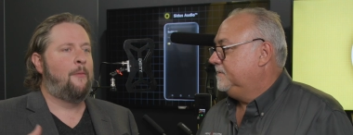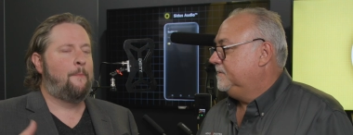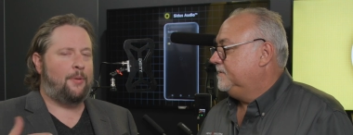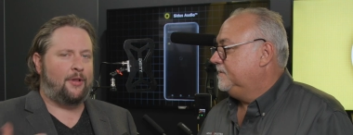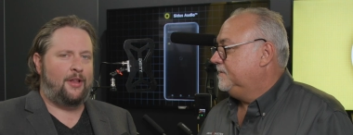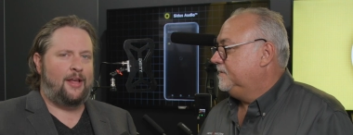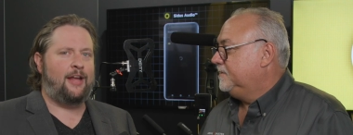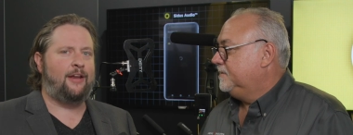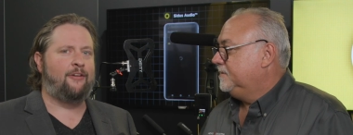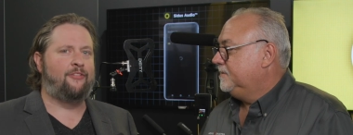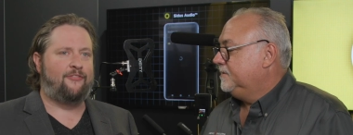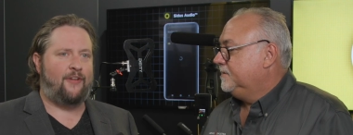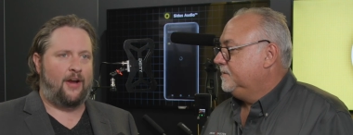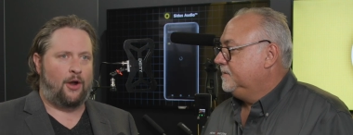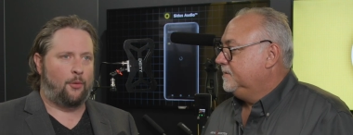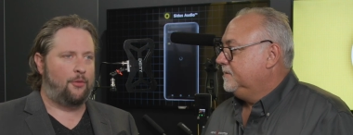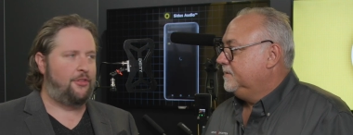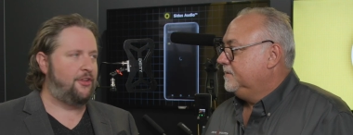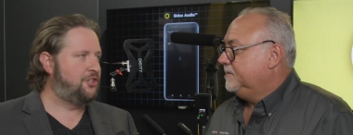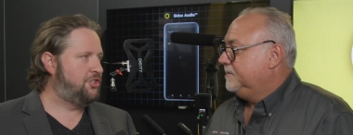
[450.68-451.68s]
Speaker 1: playing
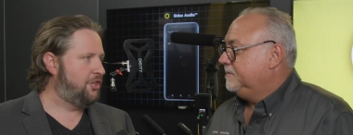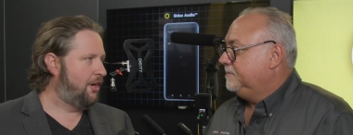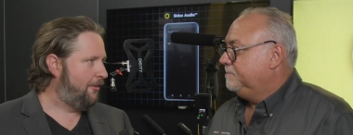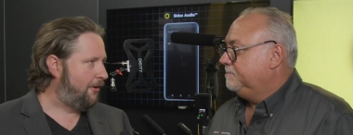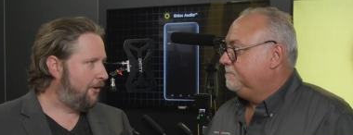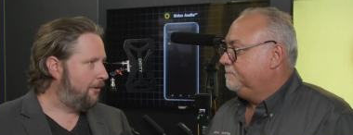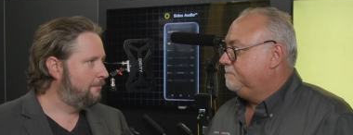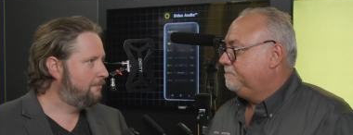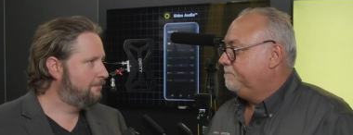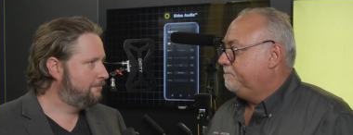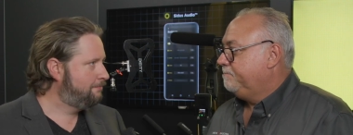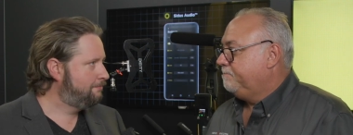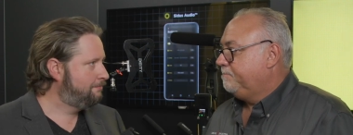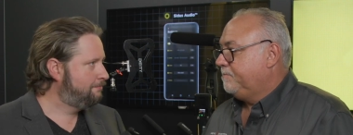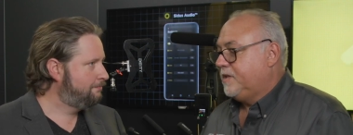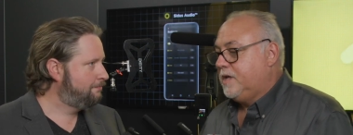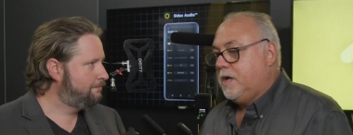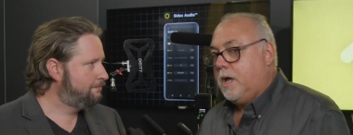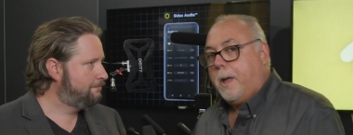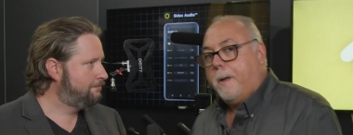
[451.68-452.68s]
fair with each other
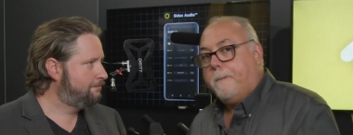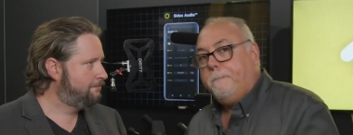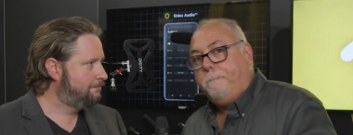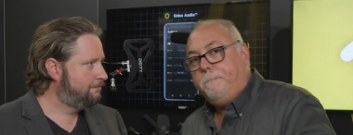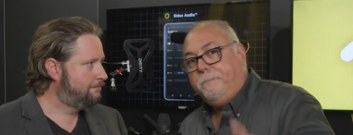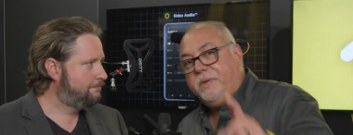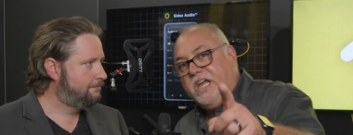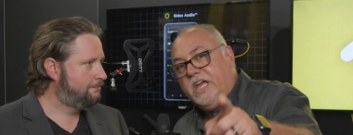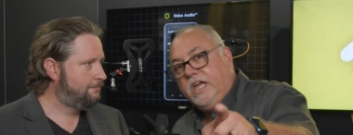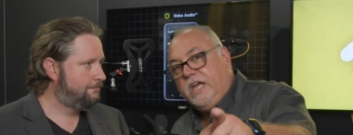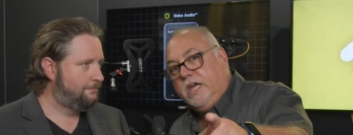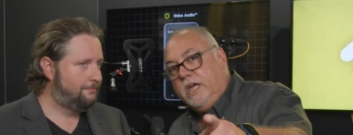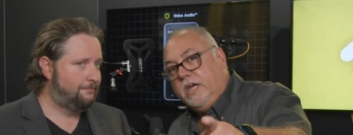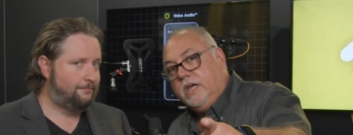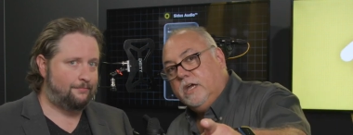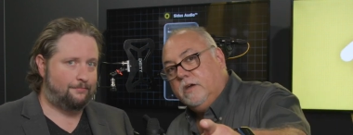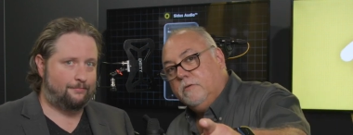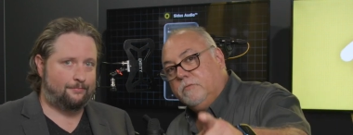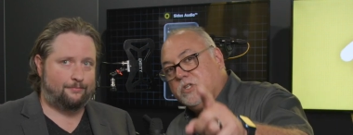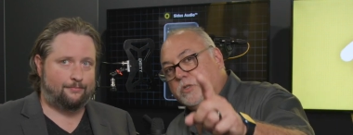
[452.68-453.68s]
Speaker 2: be
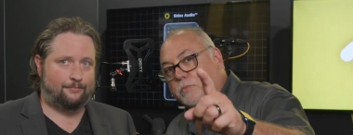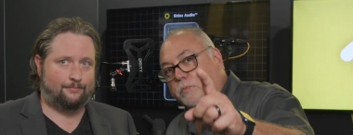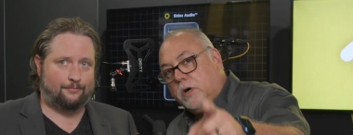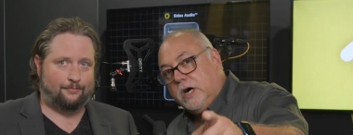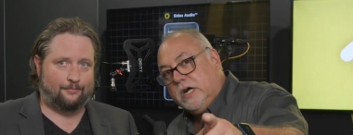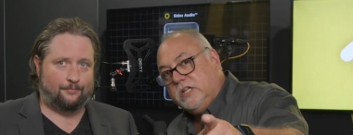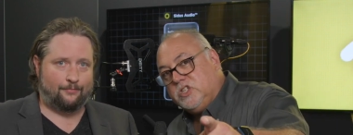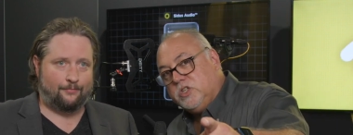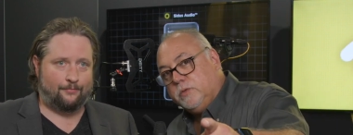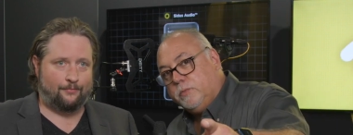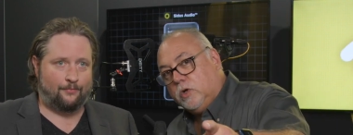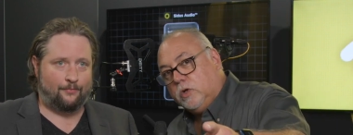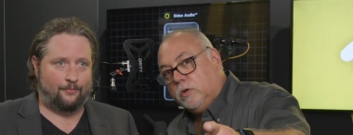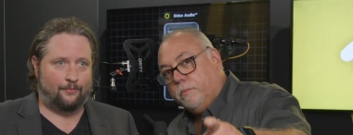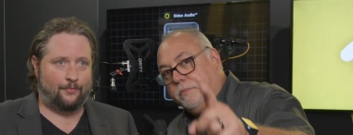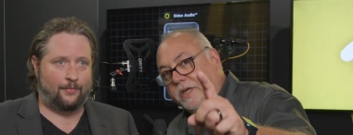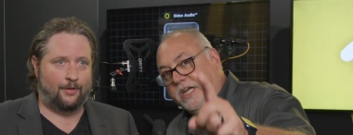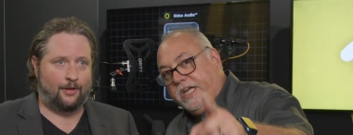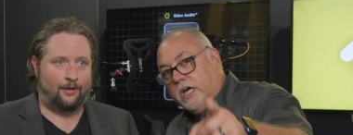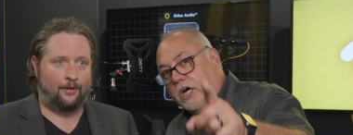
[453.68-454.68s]
responsible,
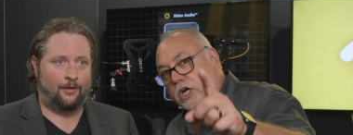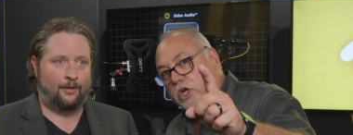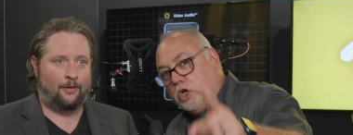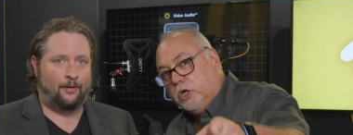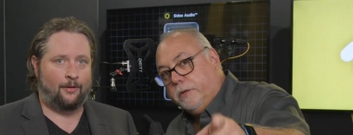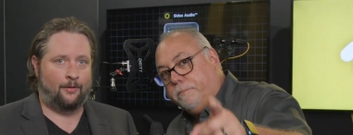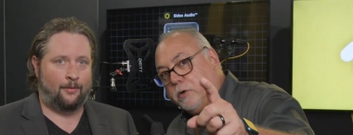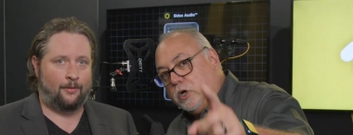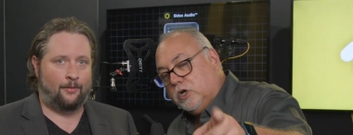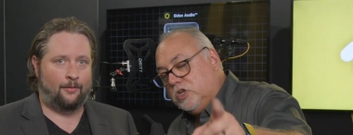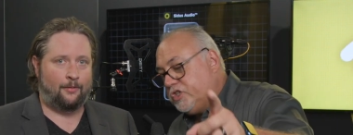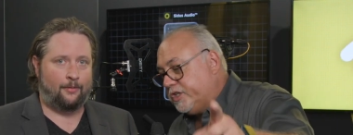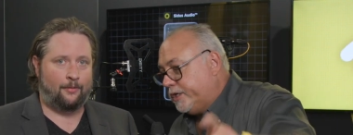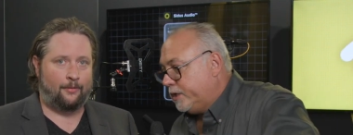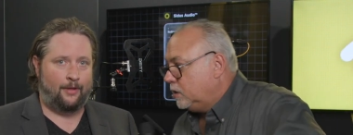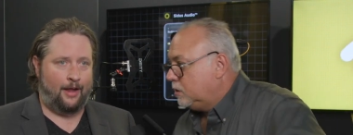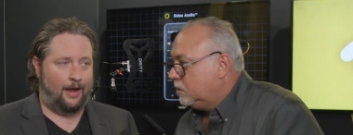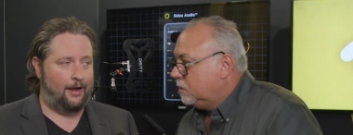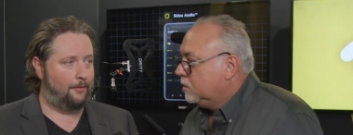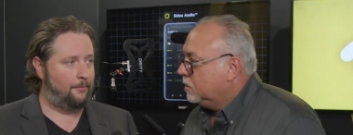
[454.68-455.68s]
be a good person.
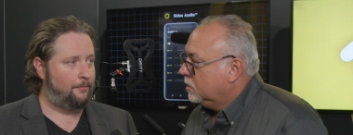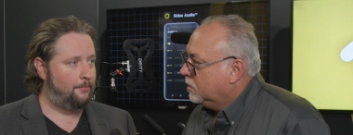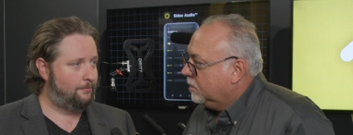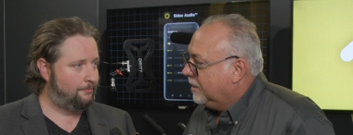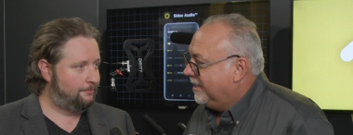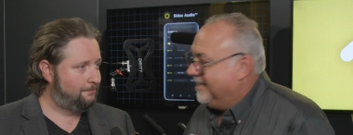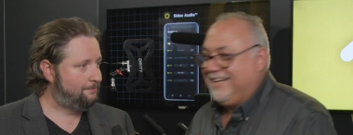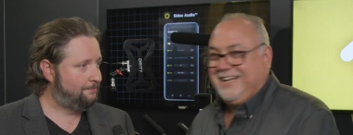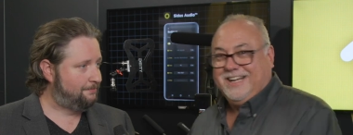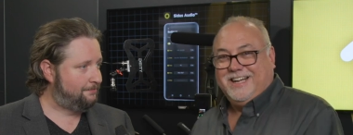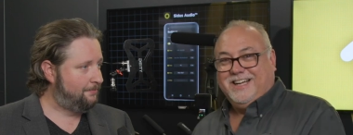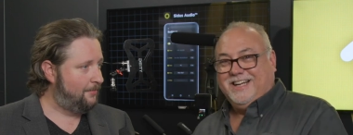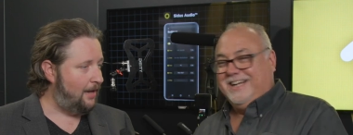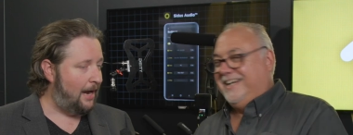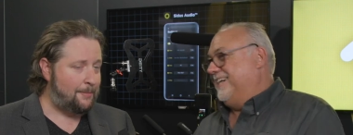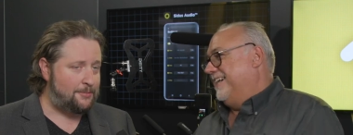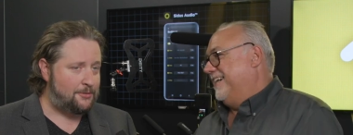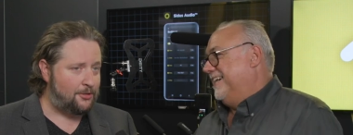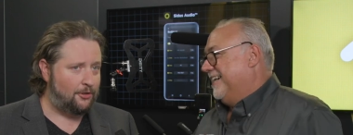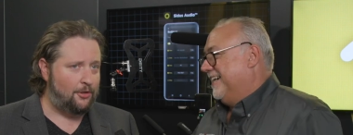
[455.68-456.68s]
Speaker 1: Yeah,
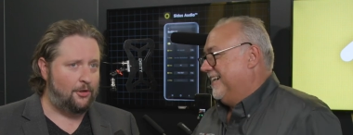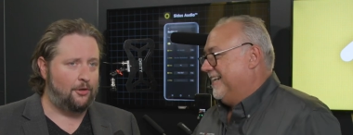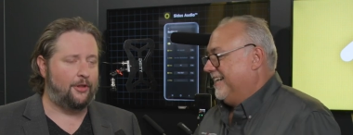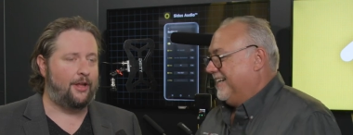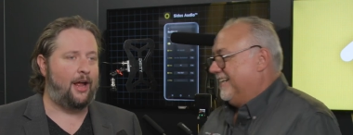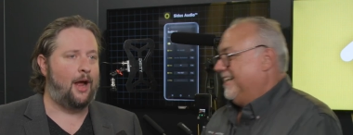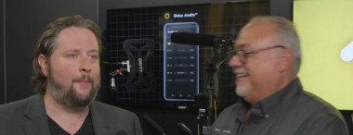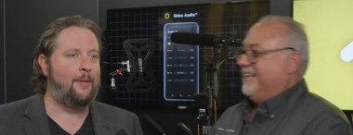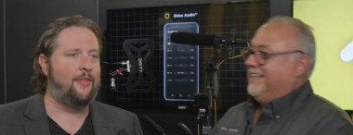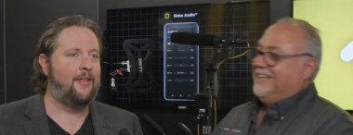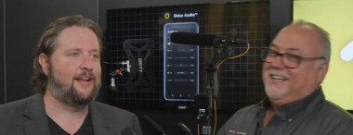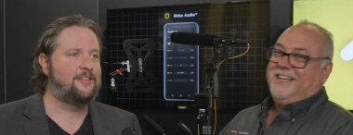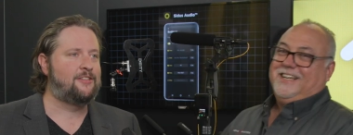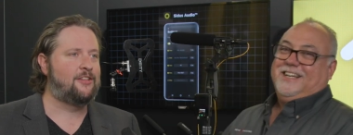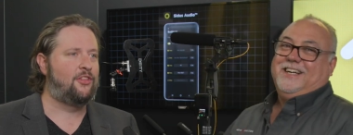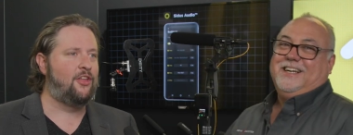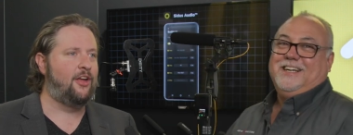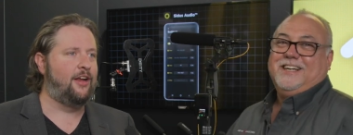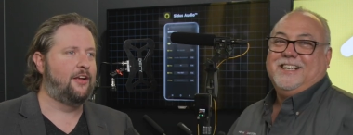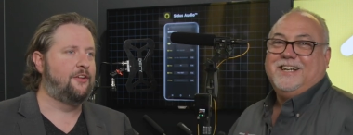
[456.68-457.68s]
absolutely. I mean, that's the
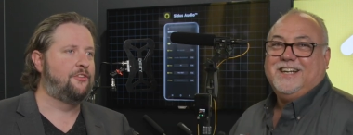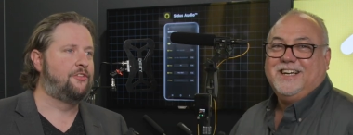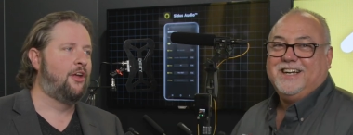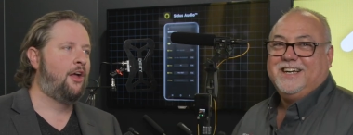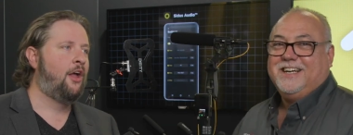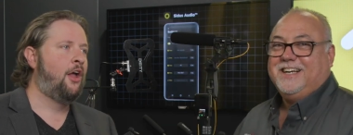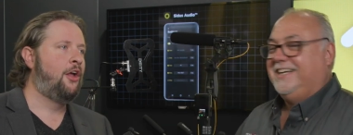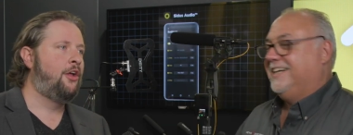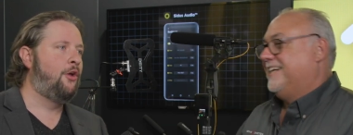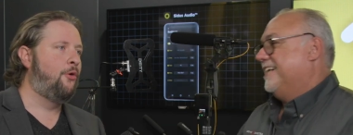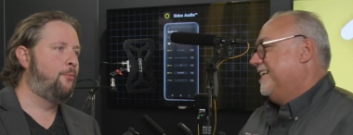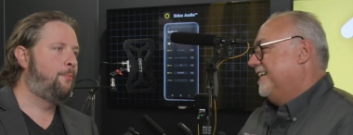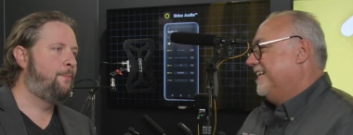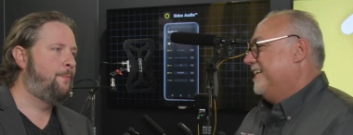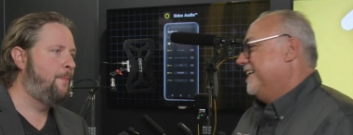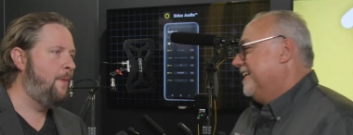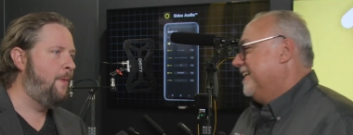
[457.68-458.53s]
thing is, you,